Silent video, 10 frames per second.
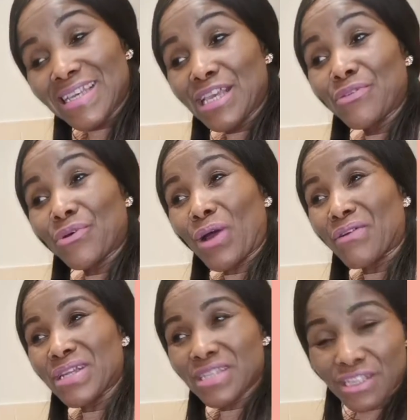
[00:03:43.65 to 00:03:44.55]
you know,
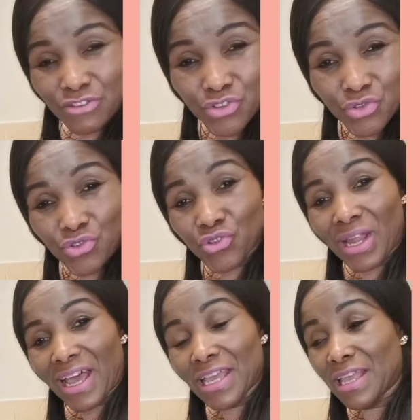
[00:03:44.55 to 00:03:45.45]
around June,
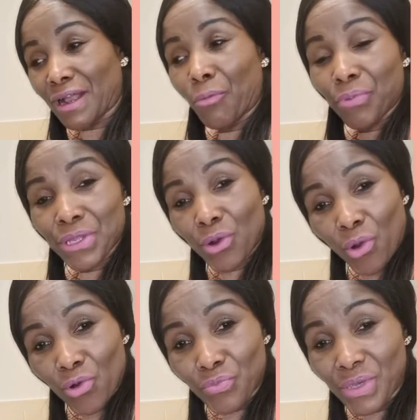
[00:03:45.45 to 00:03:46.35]
July, a company
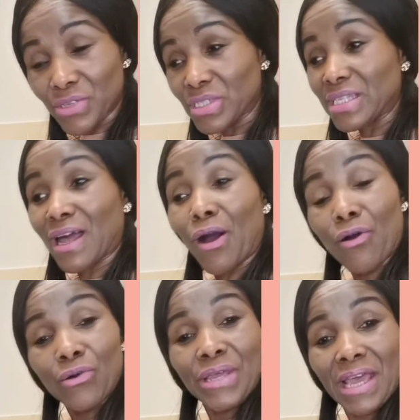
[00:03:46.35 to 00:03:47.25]
called me to say that,
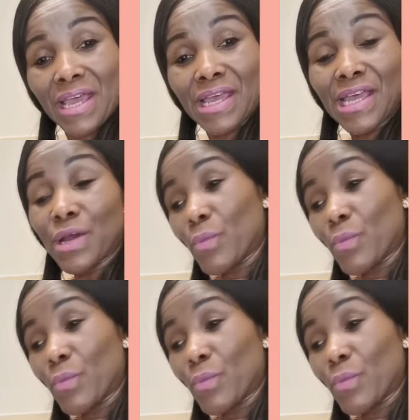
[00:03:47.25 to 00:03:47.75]
oh yeah,